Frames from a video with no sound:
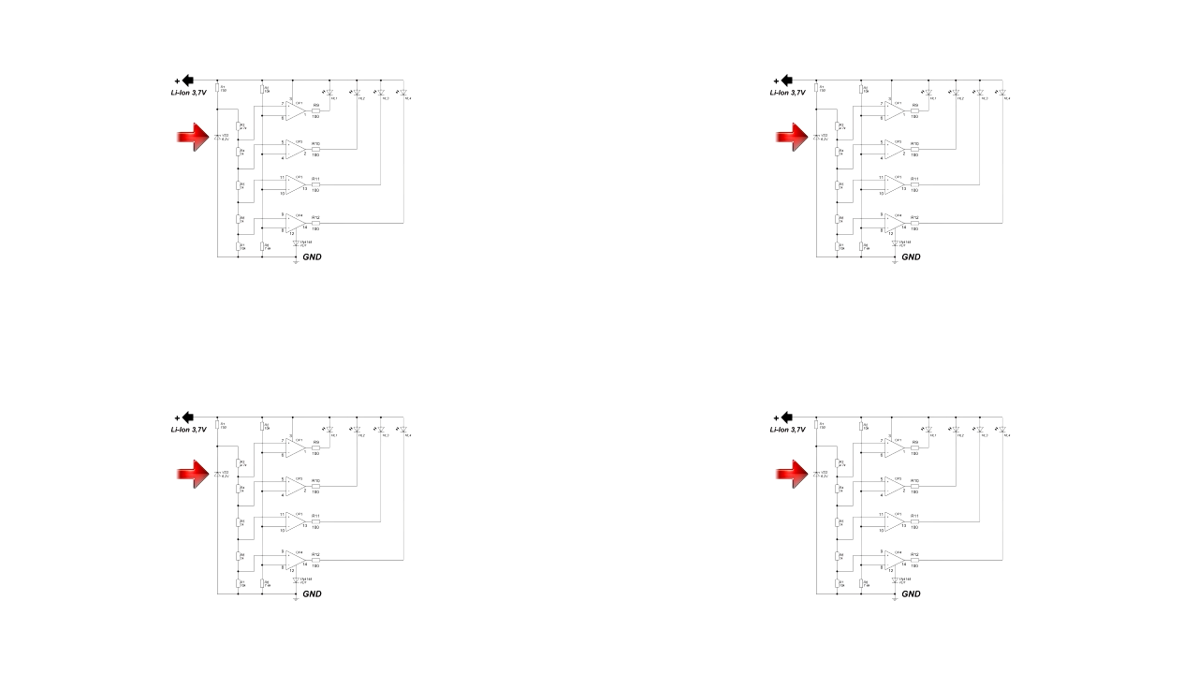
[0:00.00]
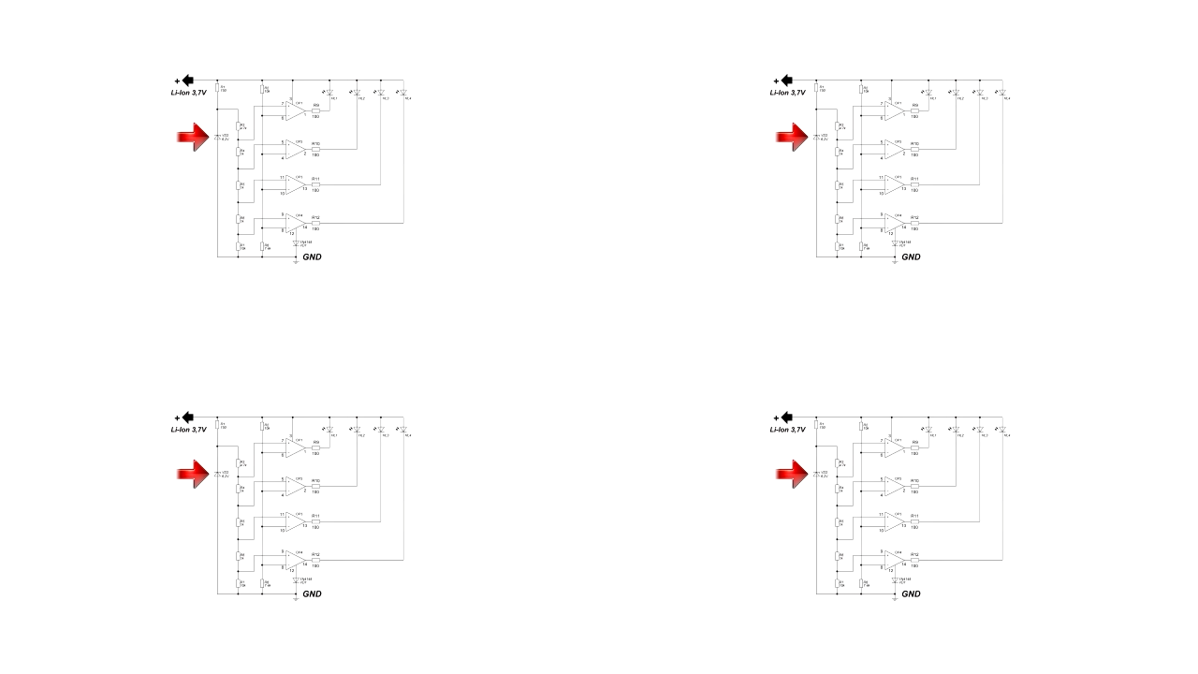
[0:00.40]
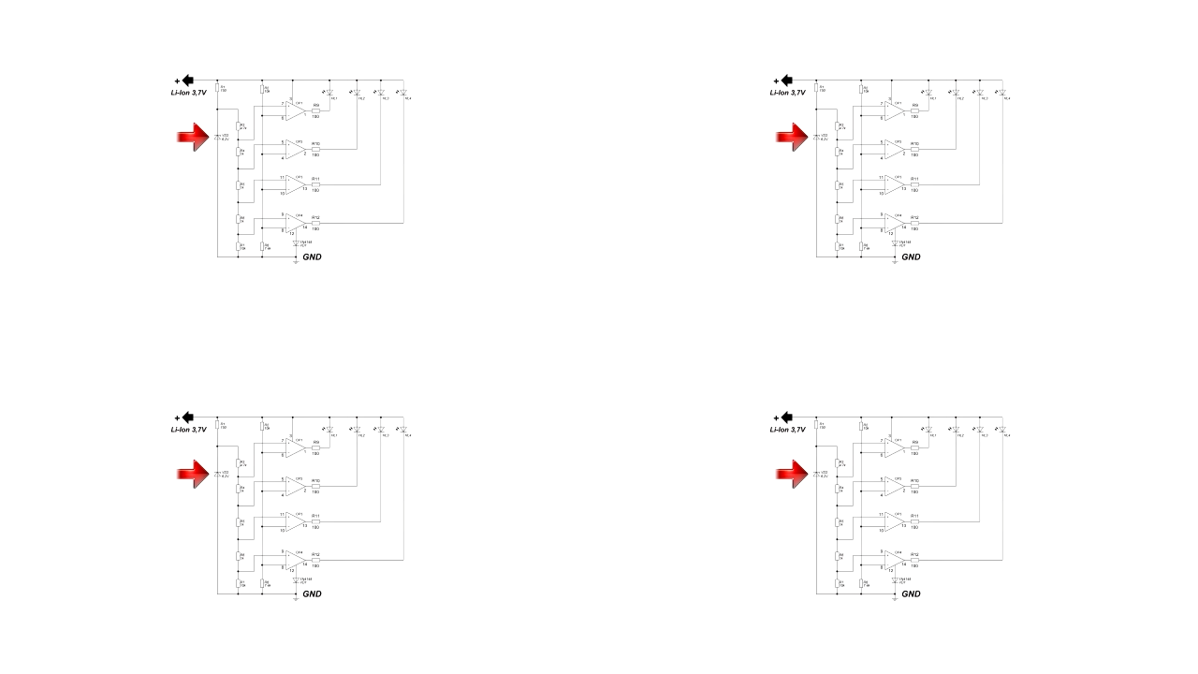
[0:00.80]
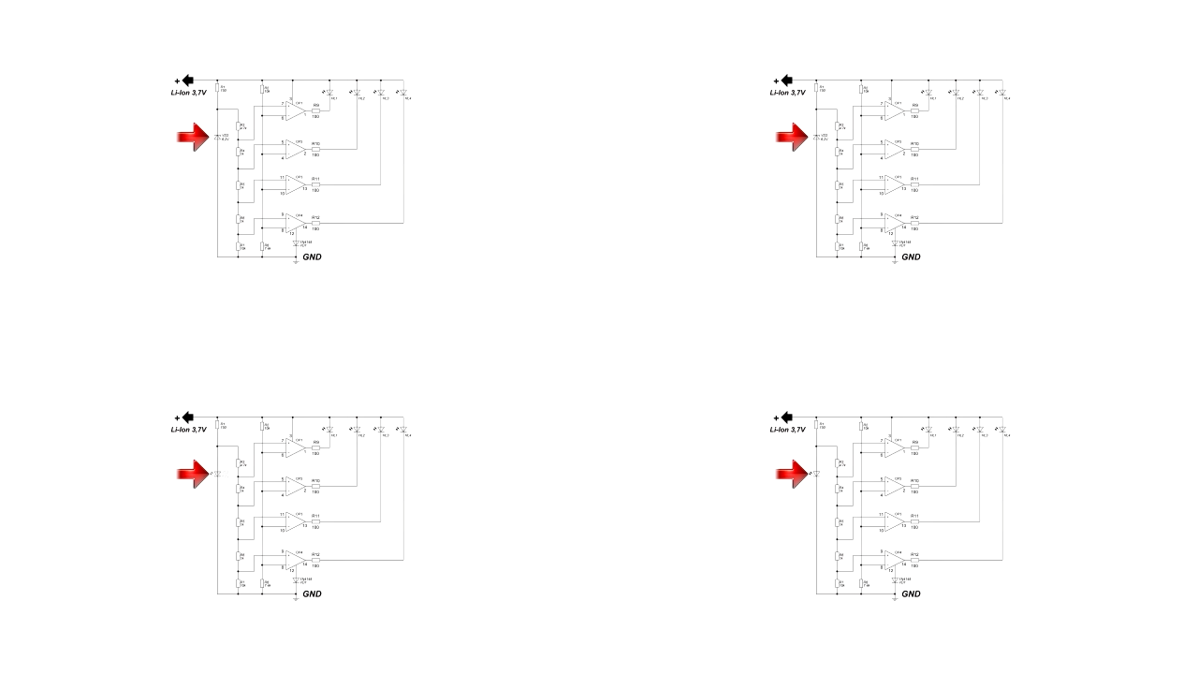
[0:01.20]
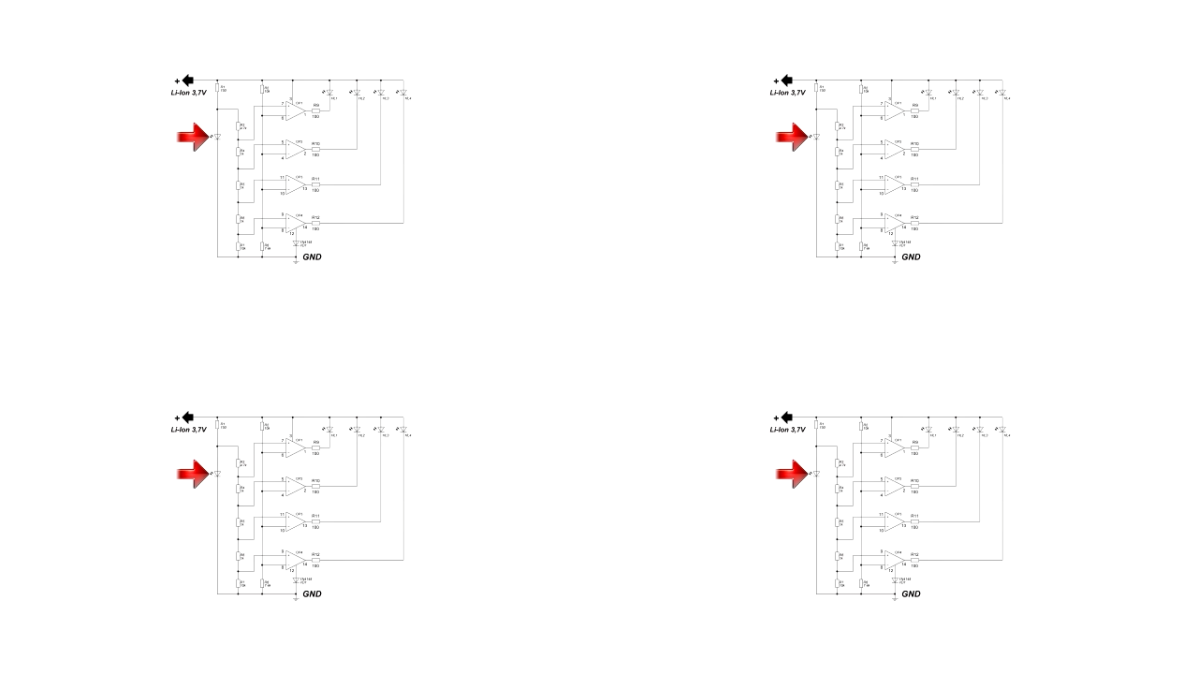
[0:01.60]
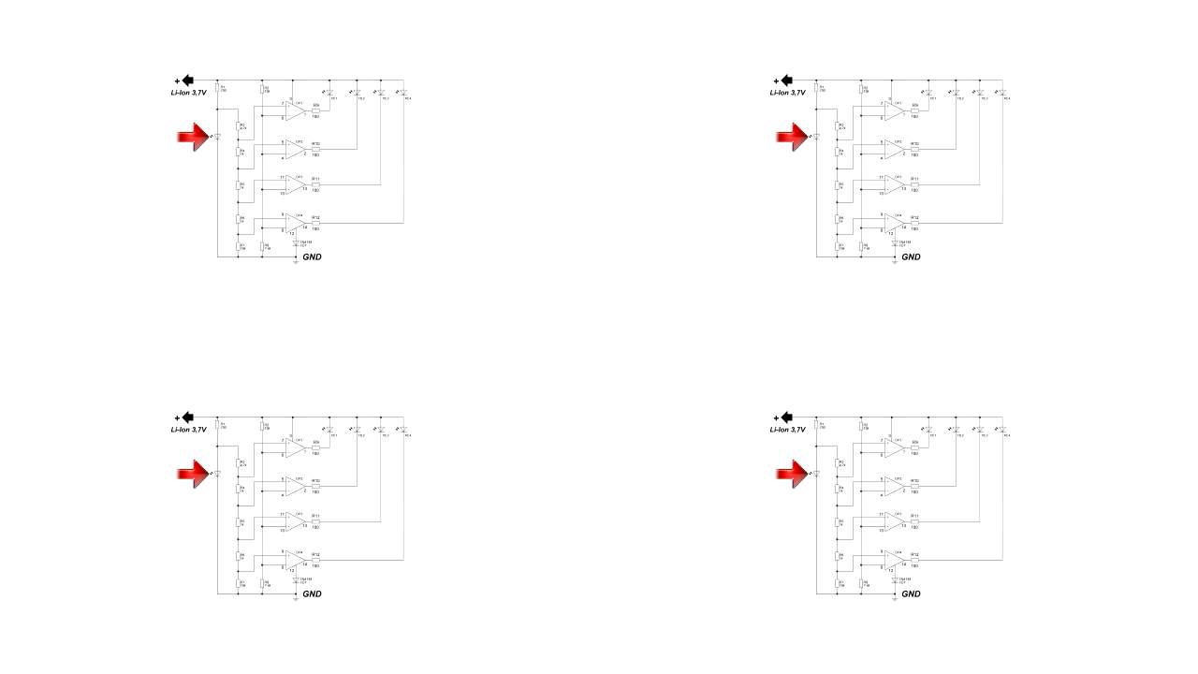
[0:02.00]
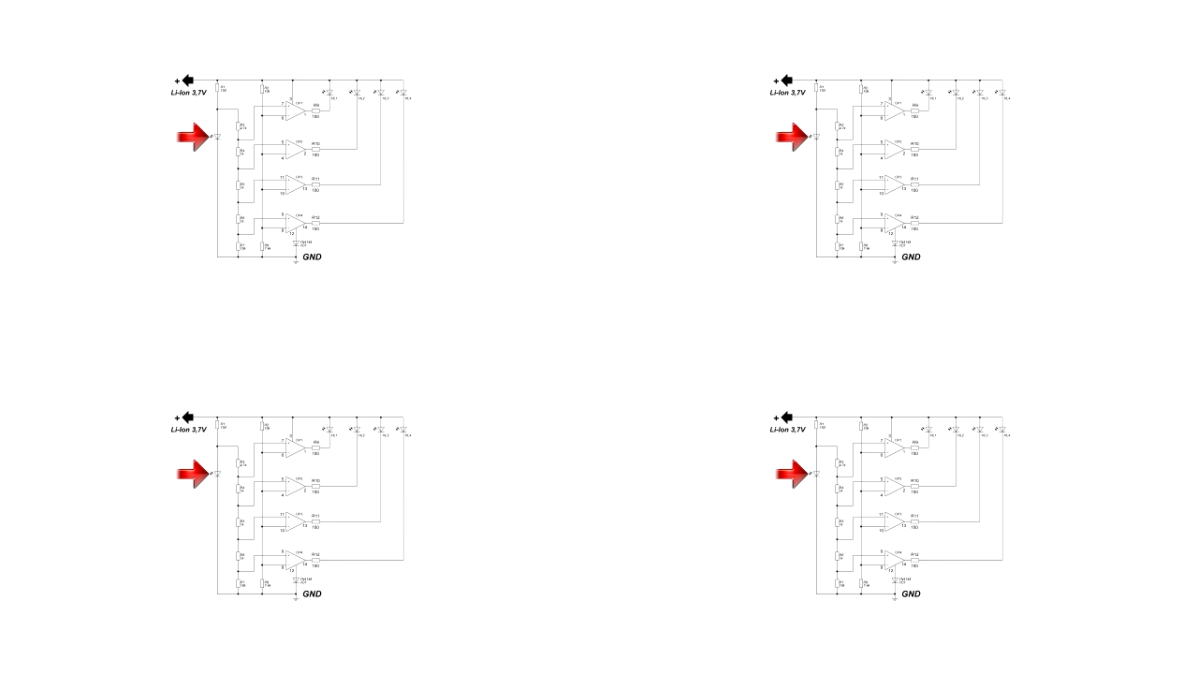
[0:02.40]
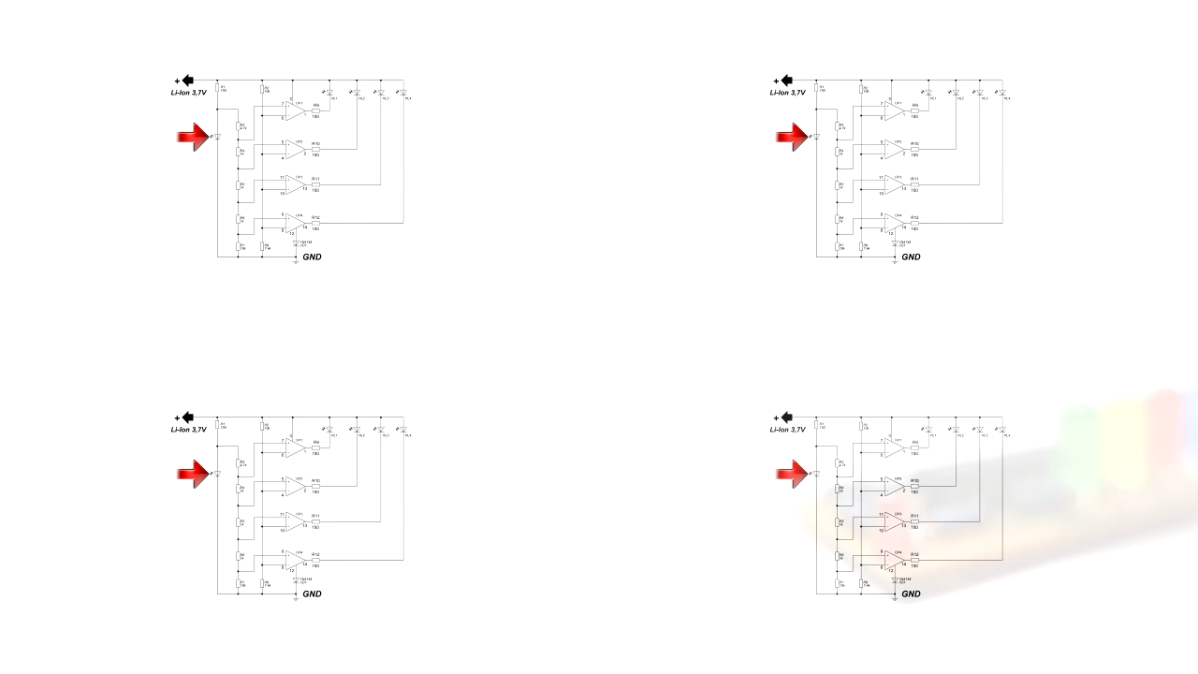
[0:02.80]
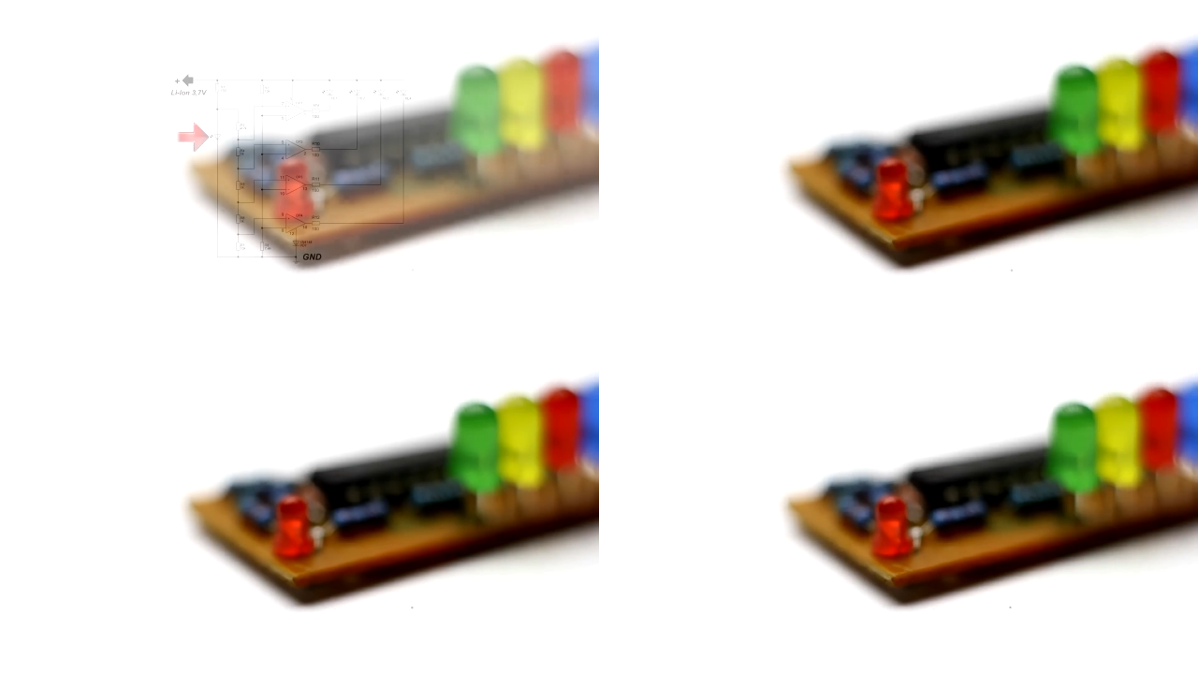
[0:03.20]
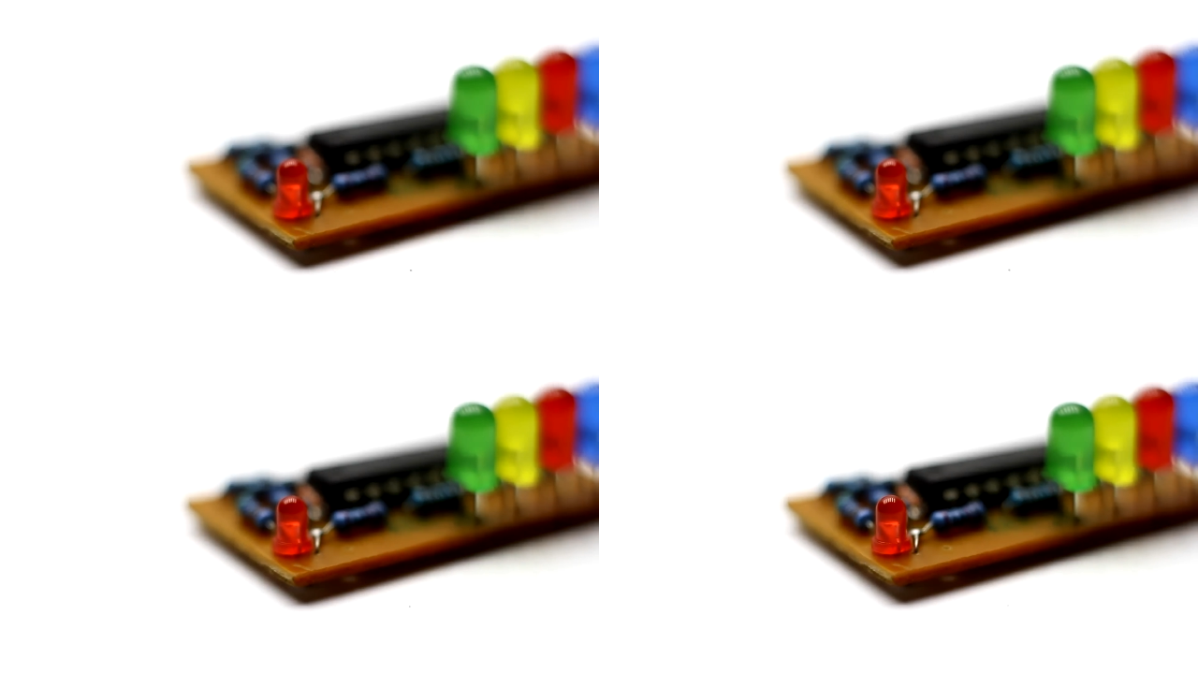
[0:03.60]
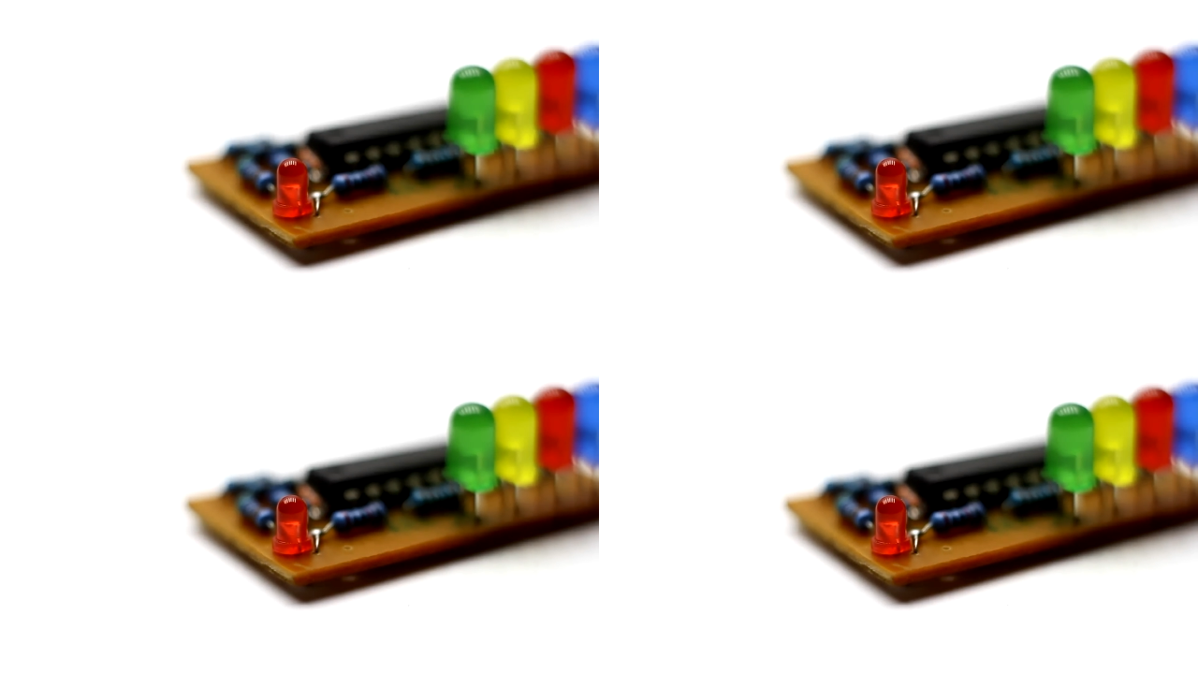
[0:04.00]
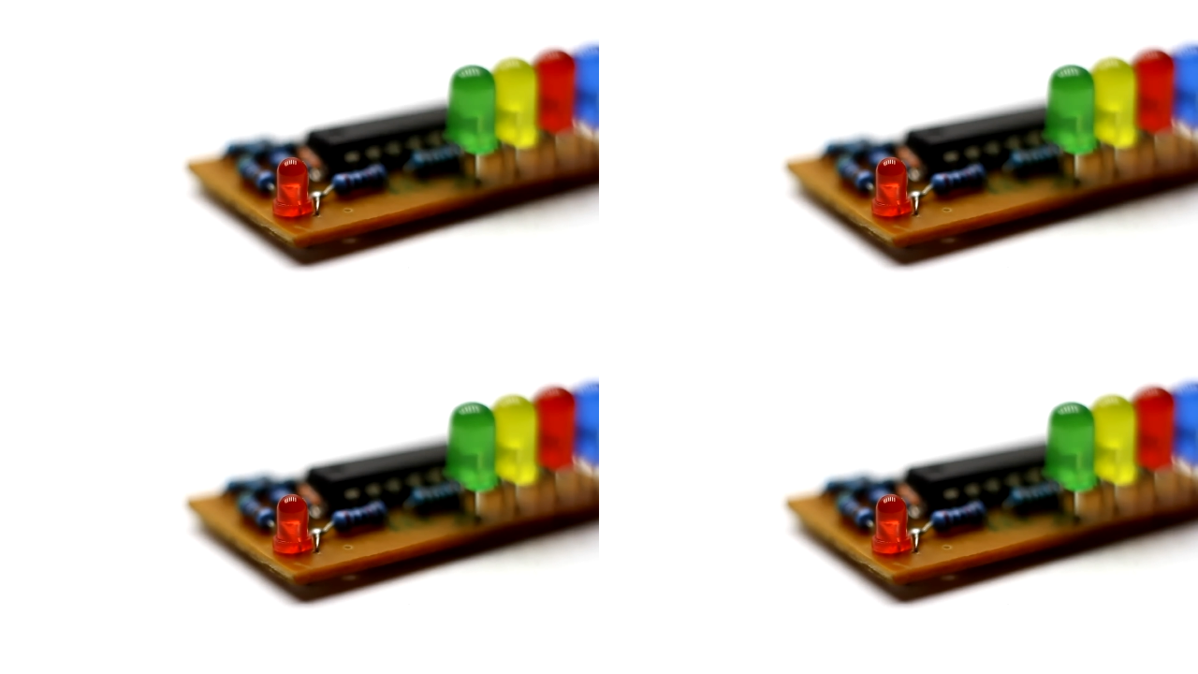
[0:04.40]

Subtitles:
No face is visible, so there are no lips to read.